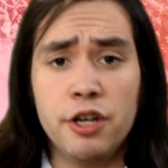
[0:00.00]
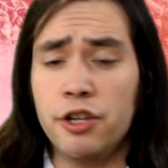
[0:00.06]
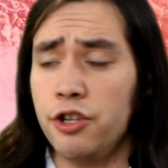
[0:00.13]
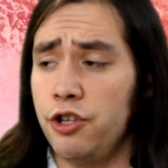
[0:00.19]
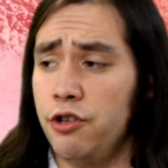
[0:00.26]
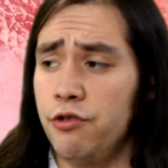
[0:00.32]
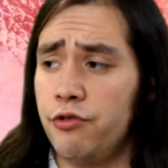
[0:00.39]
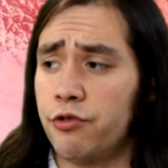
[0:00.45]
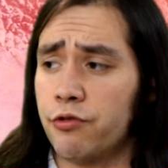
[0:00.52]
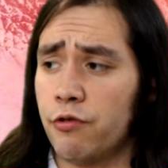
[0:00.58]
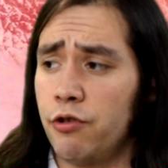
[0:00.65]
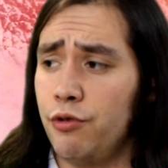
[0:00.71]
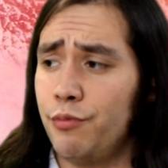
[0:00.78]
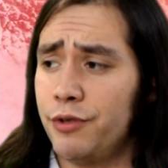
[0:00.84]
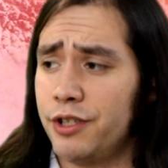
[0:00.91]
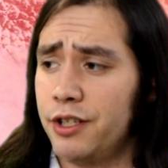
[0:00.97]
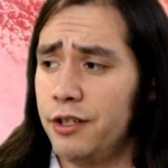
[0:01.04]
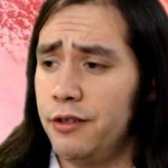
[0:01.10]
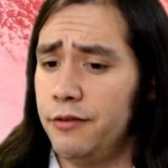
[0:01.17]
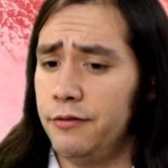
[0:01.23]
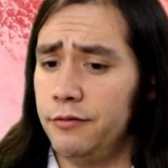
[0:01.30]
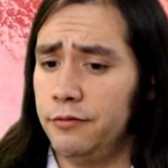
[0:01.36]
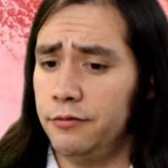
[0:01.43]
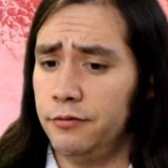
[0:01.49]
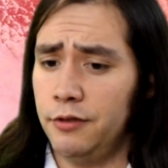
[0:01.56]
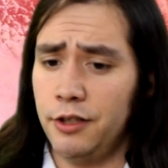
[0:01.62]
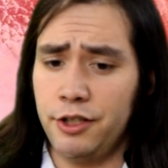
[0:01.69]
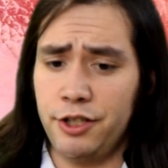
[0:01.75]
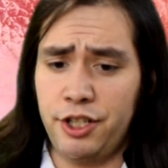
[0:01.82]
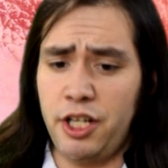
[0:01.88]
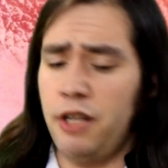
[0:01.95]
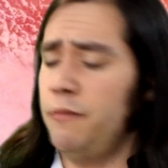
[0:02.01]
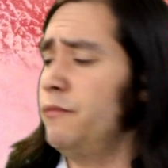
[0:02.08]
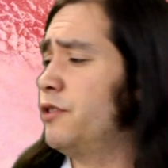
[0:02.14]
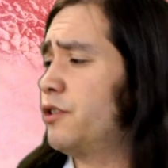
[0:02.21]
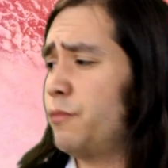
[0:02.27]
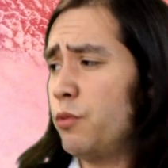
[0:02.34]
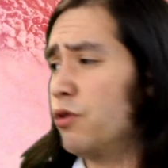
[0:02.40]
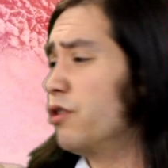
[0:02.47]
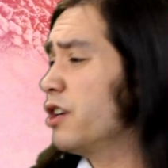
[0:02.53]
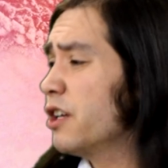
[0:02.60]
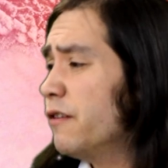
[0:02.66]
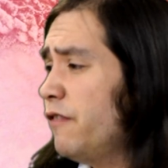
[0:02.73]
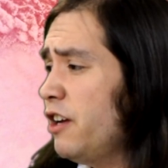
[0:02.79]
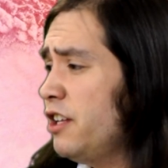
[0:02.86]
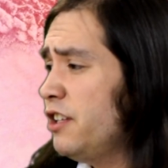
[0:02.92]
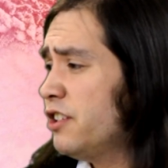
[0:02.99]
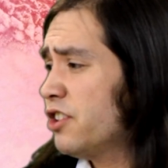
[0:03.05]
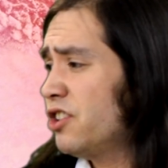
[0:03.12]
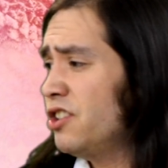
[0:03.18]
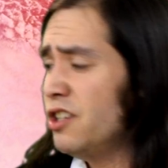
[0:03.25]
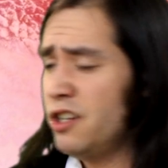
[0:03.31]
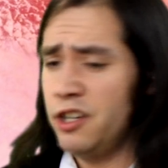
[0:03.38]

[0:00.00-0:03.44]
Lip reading: youth groups, team sporting events.